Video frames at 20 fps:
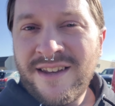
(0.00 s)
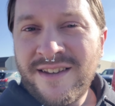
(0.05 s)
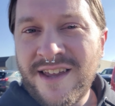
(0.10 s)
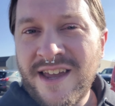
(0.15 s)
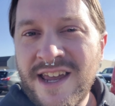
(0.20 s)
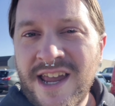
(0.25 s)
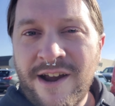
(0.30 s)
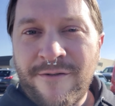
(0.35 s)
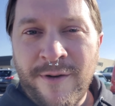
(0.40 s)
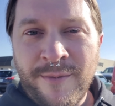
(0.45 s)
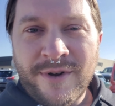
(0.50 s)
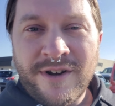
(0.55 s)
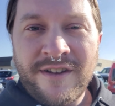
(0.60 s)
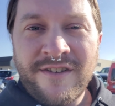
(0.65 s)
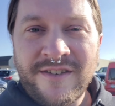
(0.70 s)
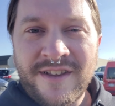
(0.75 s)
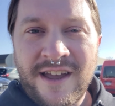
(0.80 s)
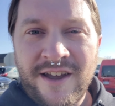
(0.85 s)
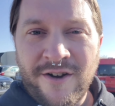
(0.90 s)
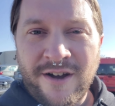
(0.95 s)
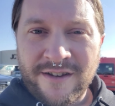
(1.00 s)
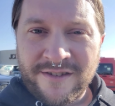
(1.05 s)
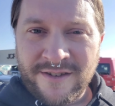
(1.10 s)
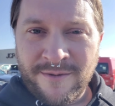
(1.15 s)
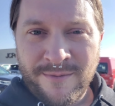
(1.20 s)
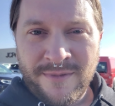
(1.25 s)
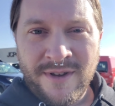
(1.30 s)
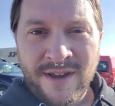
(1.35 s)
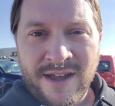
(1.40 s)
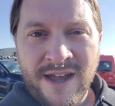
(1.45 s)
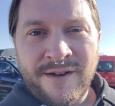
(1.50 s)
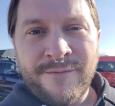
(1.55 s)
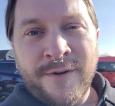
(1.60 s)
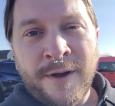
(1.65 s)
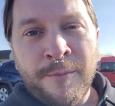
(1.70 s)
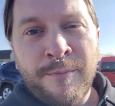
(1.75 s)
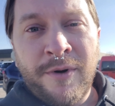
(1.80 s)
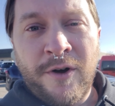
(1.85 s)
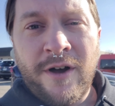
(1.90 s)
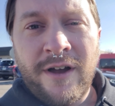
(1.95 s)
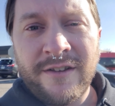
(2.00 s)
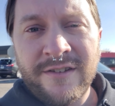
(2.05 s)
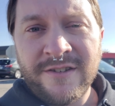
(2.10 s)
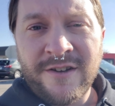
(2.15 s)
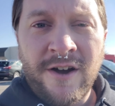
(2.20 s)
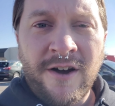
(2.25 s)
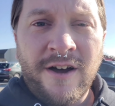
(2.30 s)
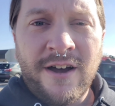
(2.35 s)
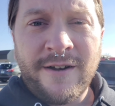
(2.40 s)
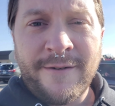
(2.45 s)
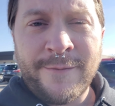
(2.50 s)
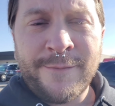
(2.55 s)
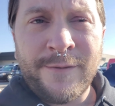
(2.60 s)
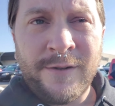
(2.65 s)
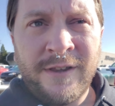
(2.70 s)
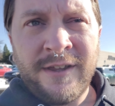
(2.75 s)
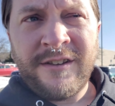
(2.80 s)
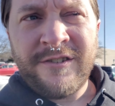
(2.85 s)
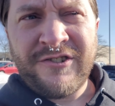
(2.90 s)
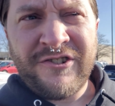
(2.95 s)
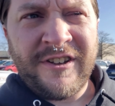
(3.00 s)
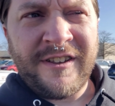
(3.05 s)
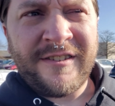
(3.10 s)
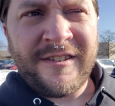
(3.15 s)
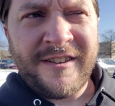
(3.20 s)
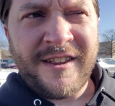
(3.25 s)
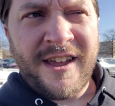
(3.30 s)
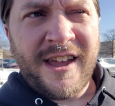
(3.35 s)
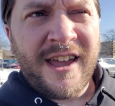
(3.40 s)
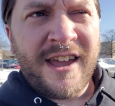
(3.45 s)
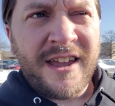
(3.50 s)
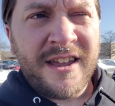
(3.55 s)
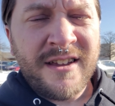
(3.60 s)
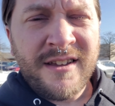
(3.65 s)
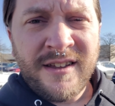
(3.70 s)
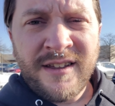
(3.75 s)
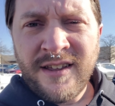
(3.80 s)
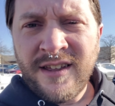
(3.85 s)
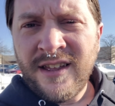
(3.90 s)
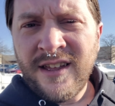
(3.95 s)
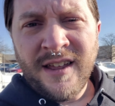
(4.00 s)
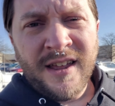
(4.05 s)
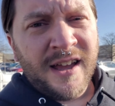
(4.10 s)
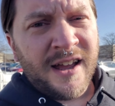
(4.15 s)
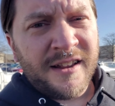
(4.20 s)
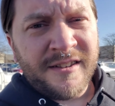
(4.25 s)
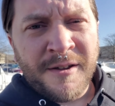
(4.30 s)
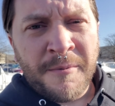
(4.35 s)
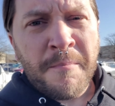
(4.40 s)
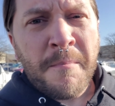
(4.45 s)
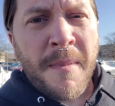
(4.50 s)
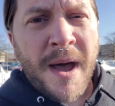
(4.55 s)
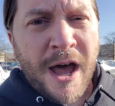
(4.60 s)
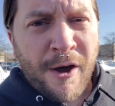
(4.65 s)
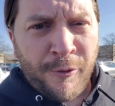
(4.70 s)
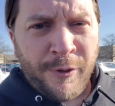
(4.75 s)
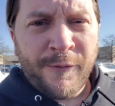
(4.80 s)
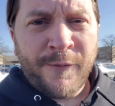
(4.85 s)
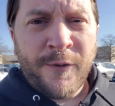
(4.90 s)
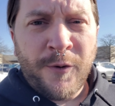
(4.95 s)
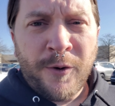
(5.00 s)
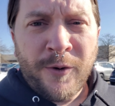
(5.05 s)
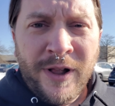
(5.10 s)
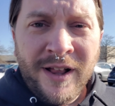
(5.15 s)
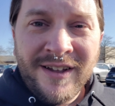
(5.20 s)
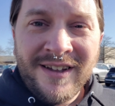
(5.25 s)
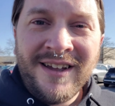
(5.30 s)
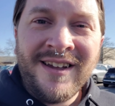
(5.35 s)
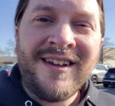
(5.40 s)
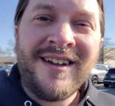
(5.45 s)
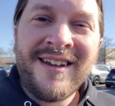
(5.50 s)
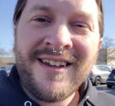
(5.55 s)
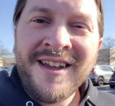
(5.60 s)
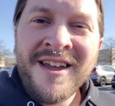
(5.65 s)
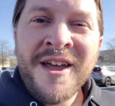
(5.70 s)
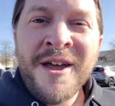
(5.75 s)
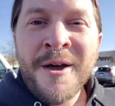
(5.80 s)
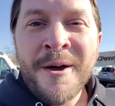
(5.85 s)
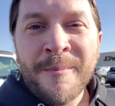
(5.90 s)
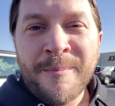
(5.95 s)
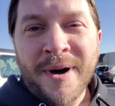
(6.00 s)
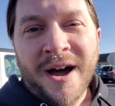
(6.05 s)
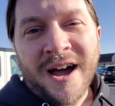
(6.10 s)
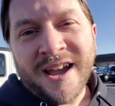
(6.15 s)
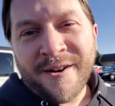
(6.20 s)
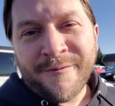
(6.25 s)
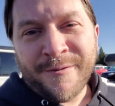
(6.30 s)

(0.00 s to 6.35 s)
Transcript: take care everybody, stay awesome, have a Boscov-licious day. That's a mouthful. Bye